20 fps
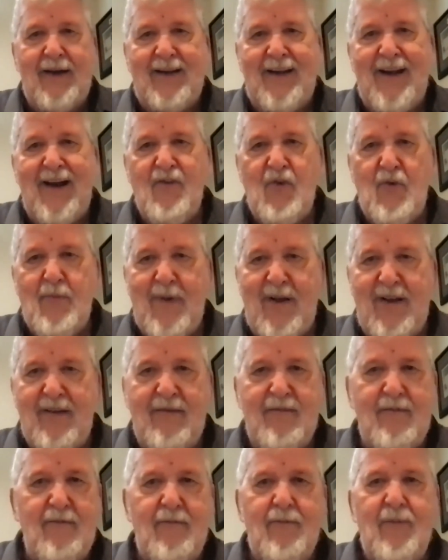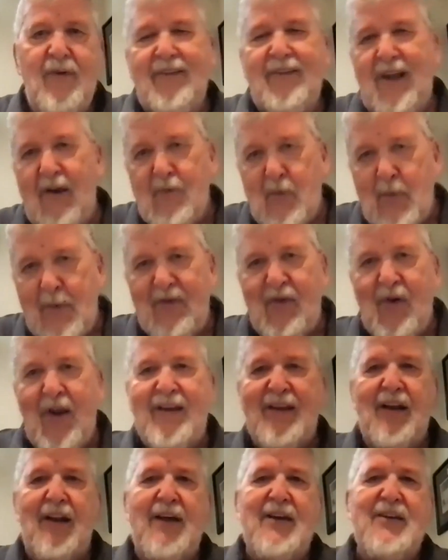government
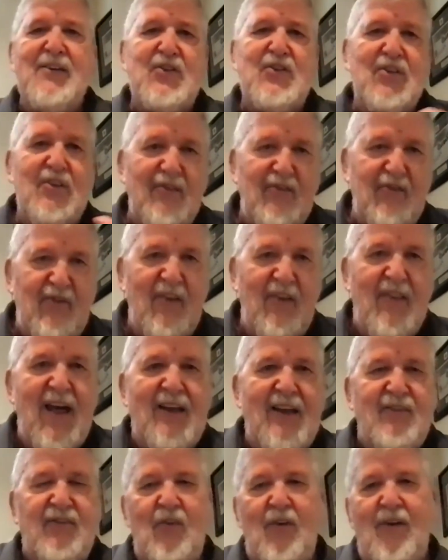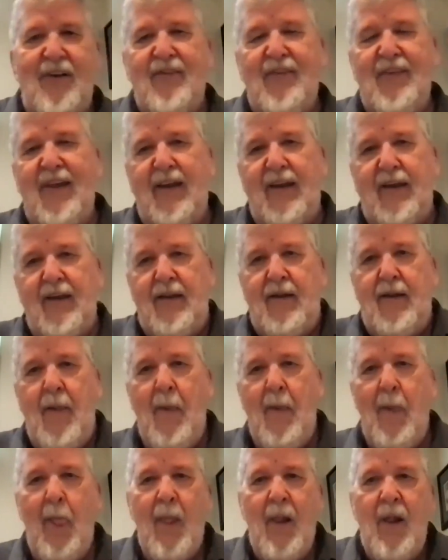regulations, and that sort of thing,
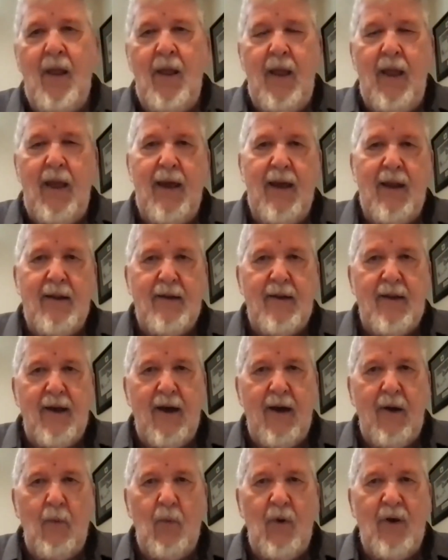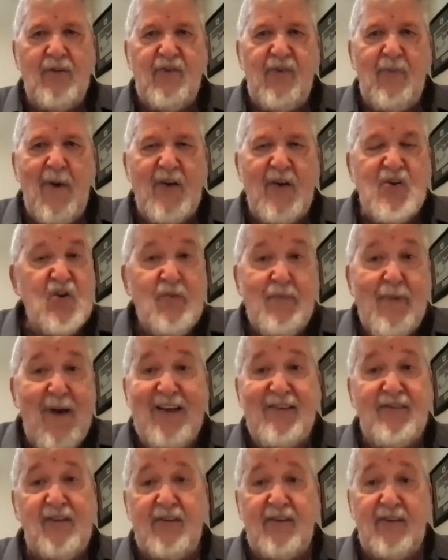and where small church
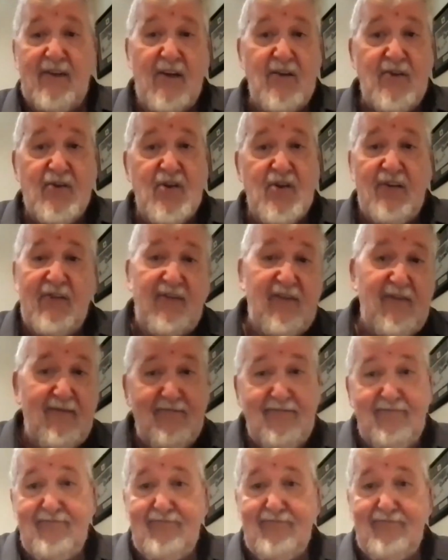pastors could just